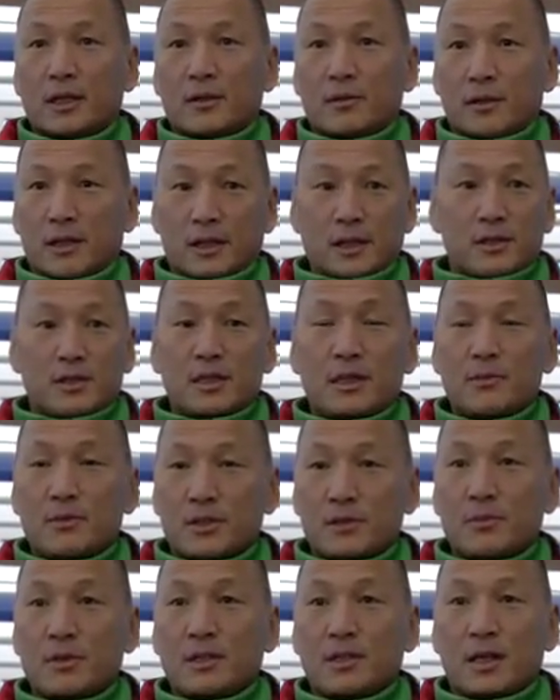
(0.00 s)
Well, it seems
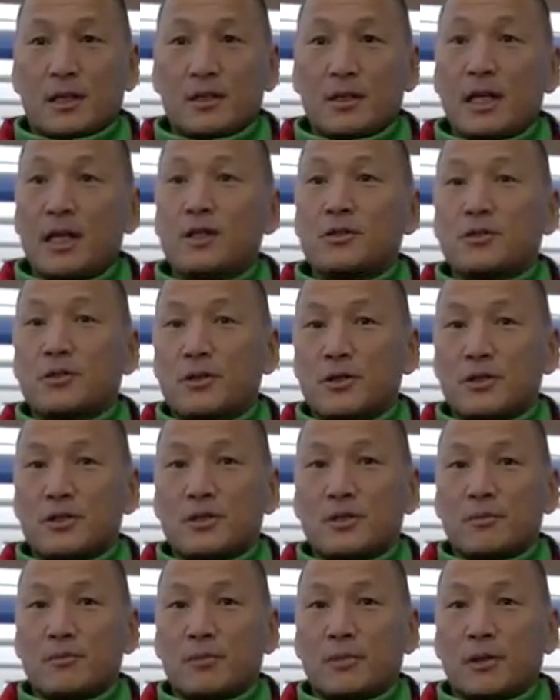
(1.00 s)
to me that nature is
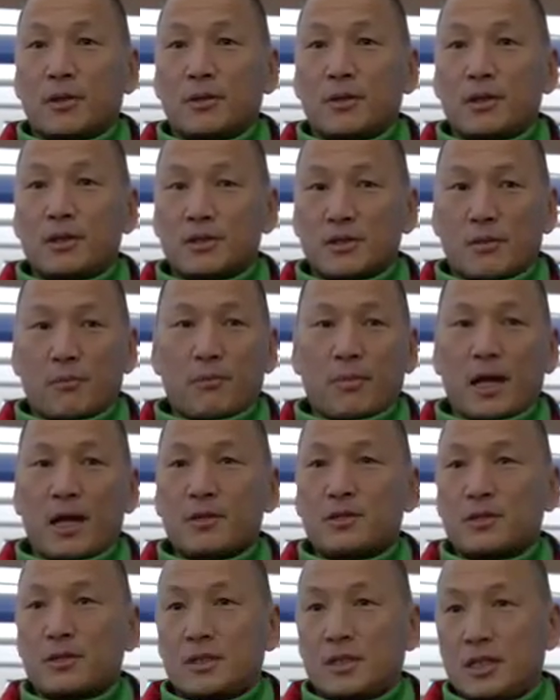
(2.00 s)
the
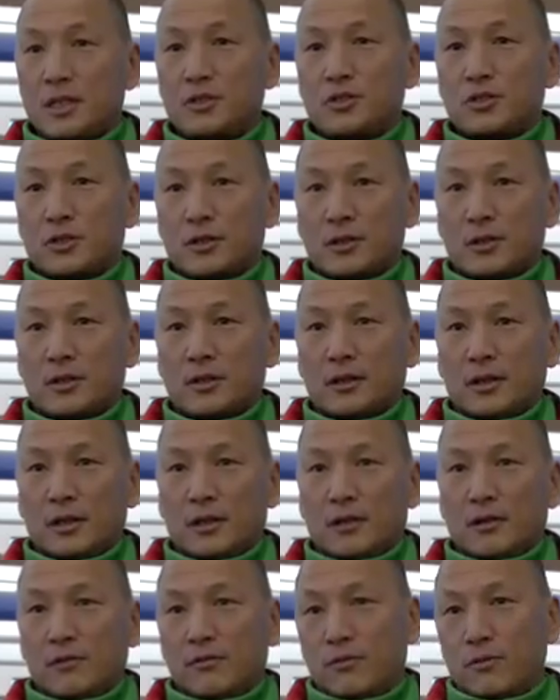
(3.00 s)
best teacher
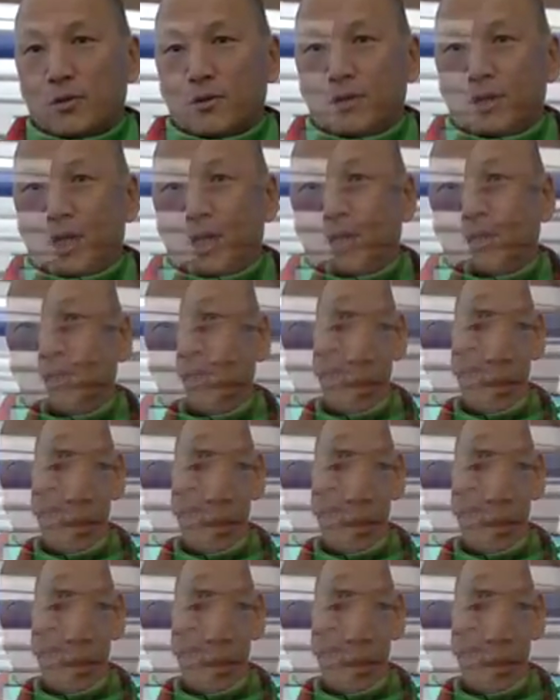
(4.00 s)
for that.